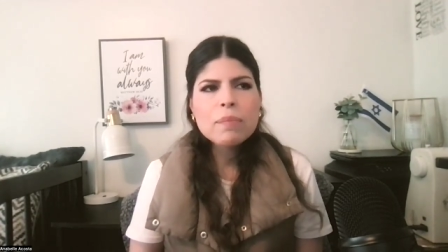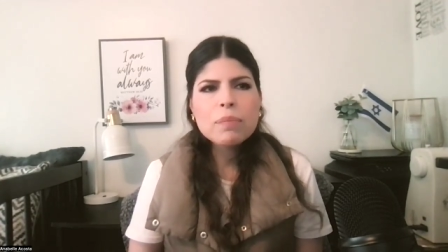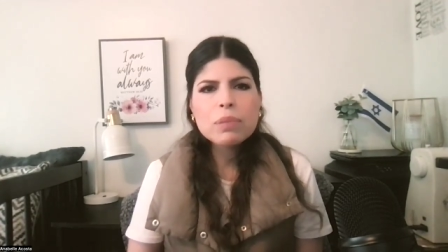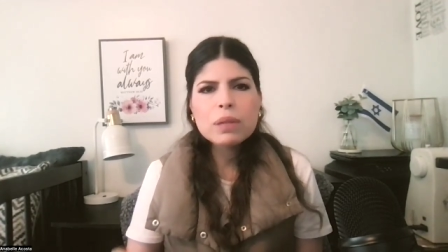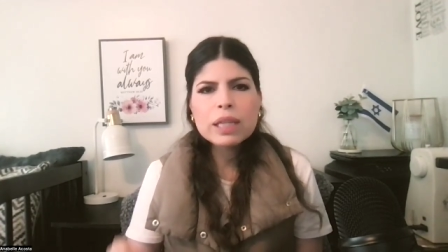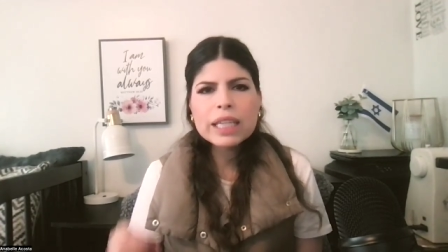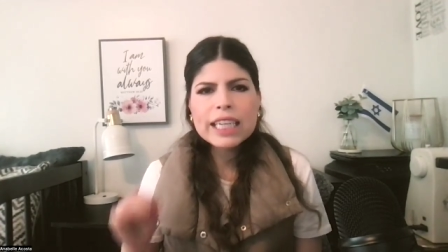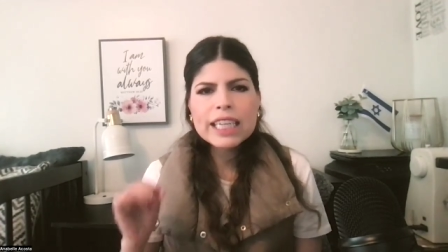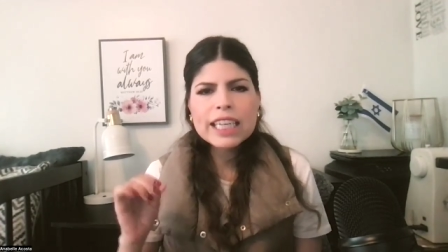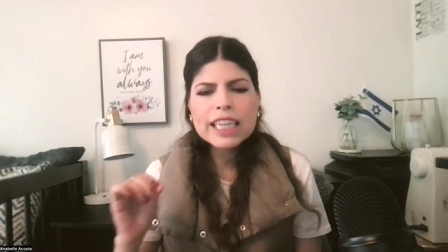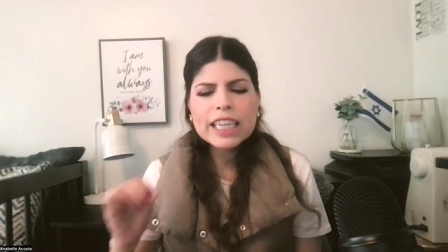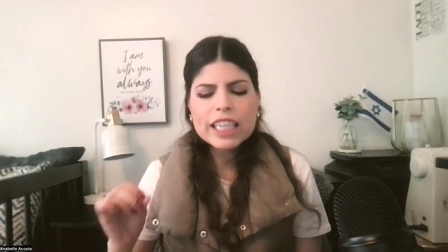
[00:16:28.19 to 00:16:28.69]

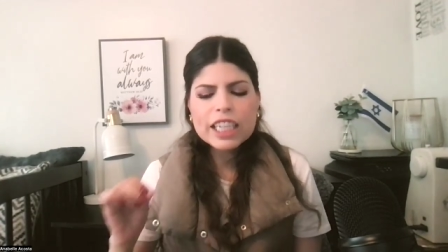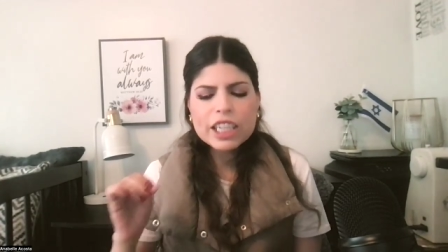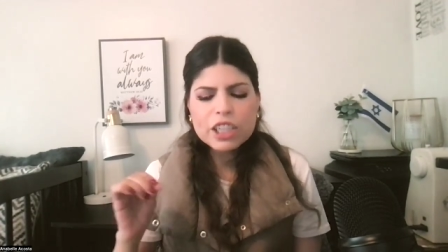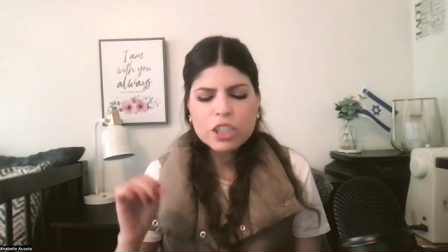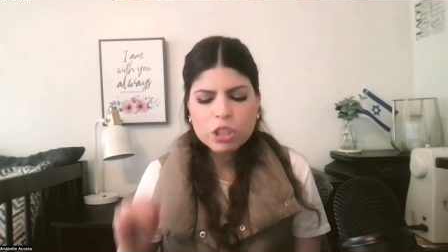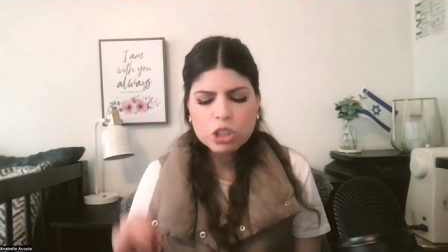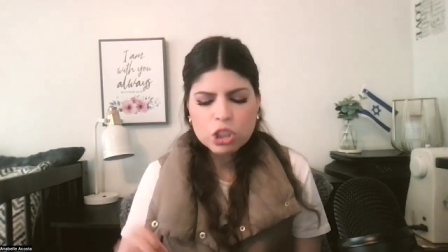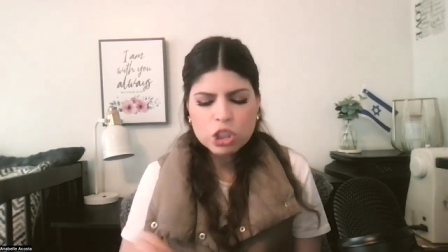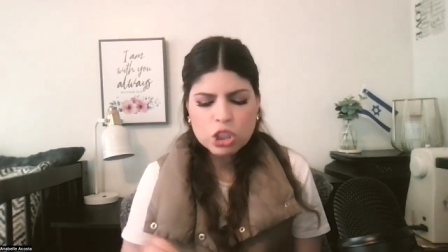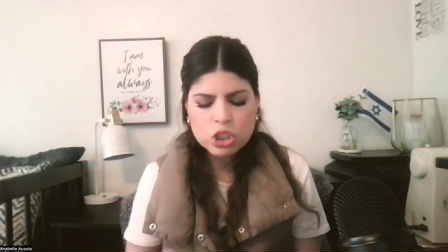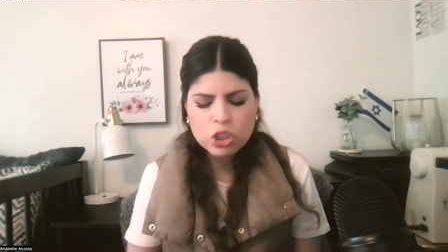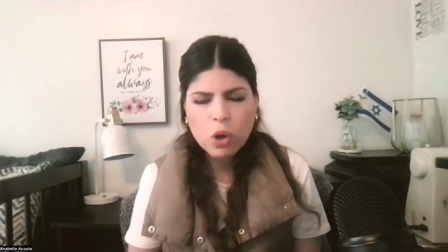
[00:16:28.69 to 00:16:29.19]
bleeding in
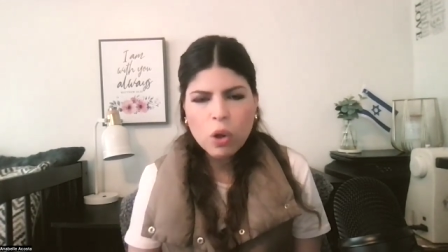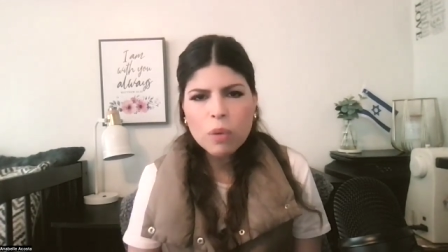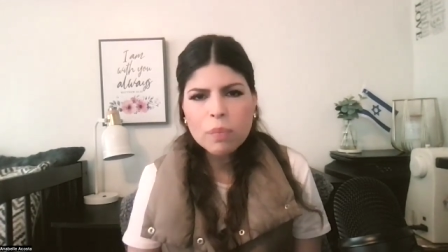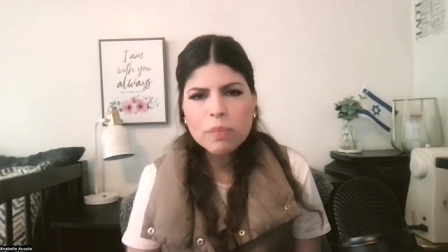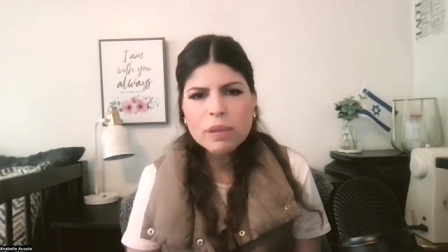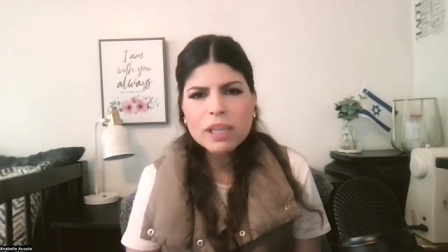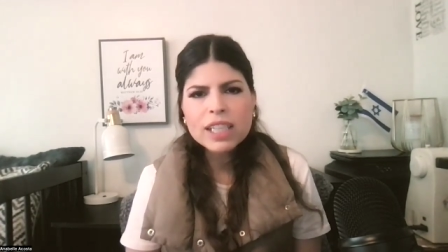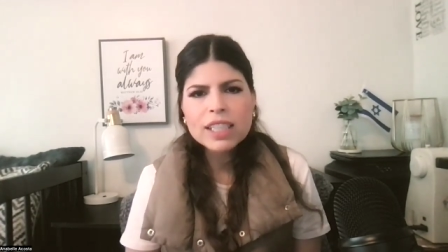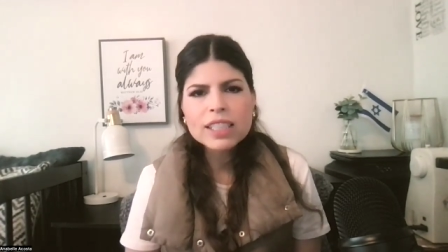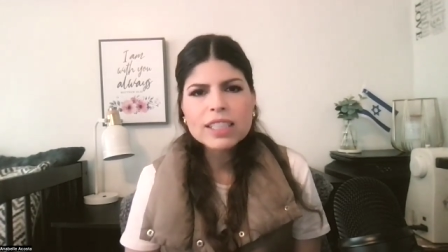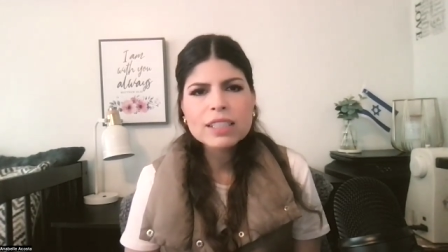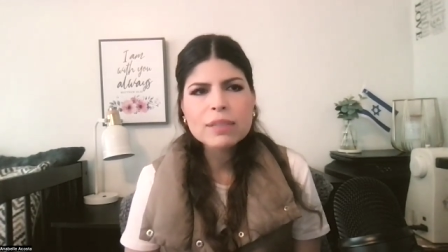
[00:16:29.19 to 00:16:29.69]
your soul
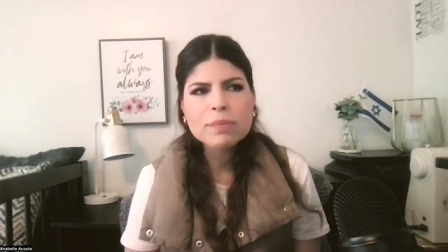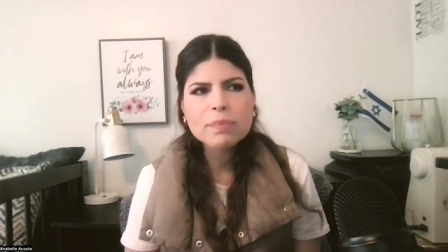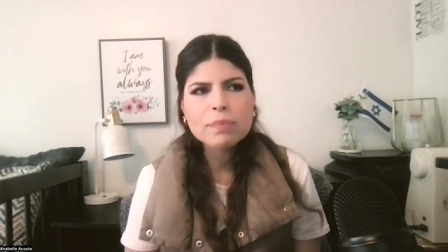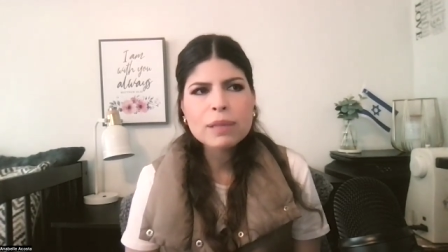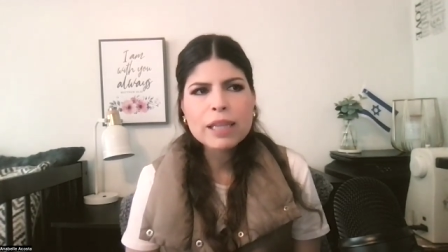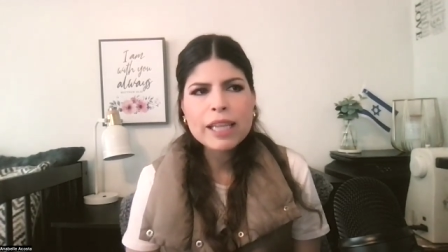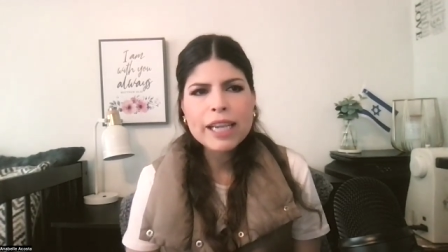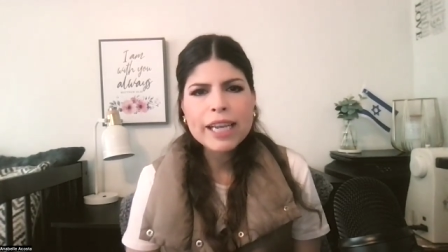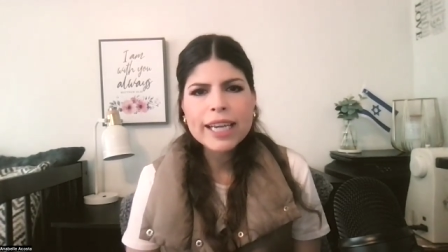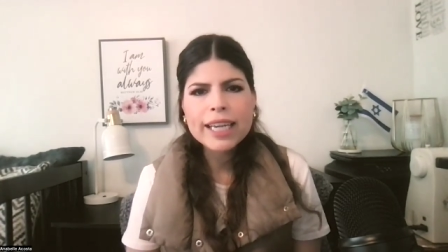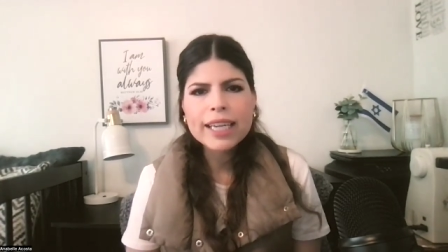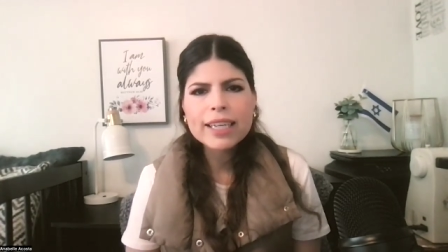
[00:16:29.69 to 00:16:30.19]
because of
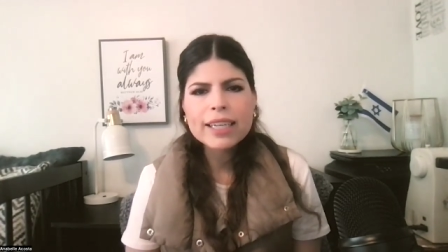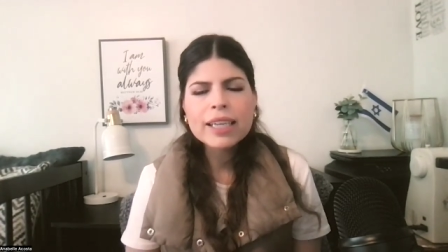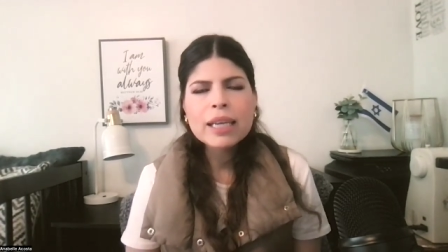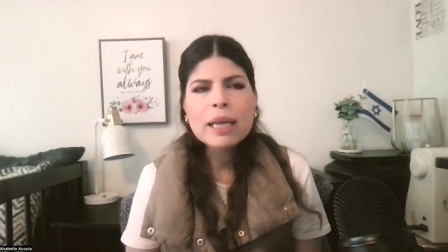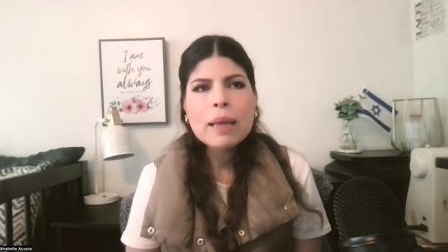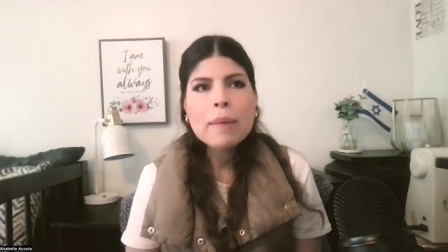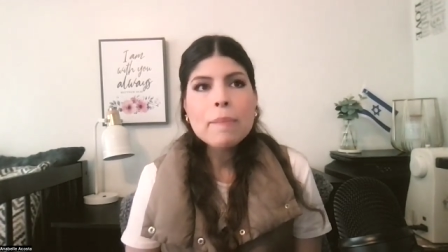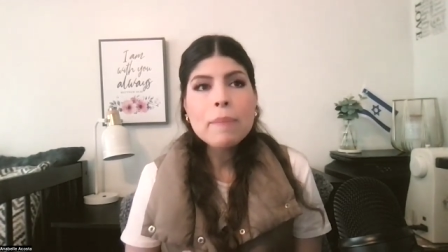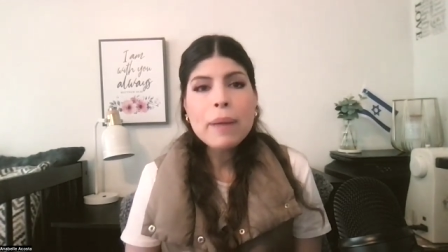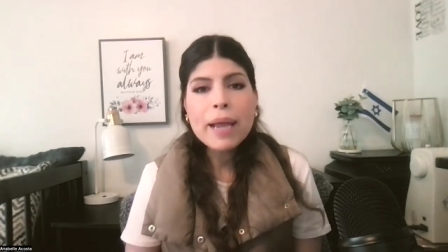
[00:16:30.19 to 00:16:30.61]
pain,